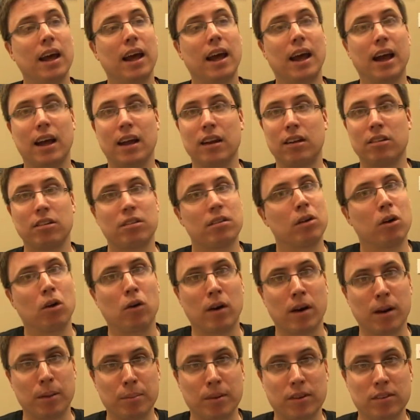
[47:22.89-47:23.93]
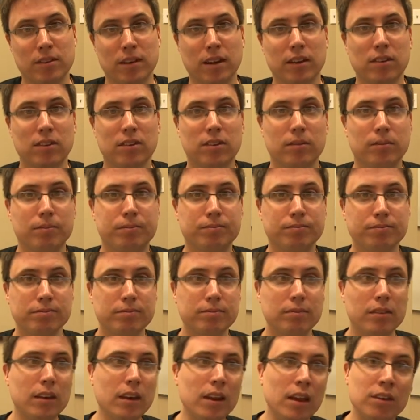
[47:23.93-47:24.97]
and go out of business.
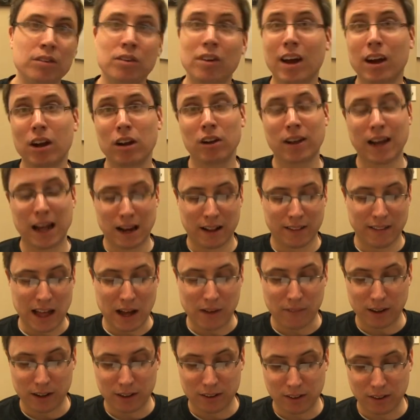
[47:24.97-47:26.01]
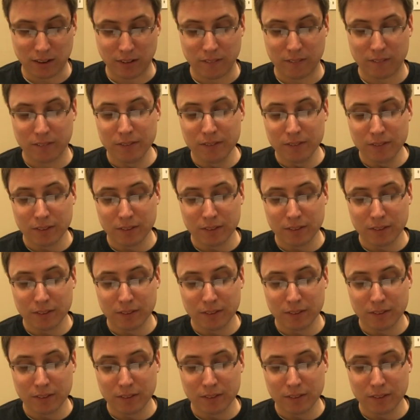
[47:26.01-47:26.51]
So you got to look at it that way too.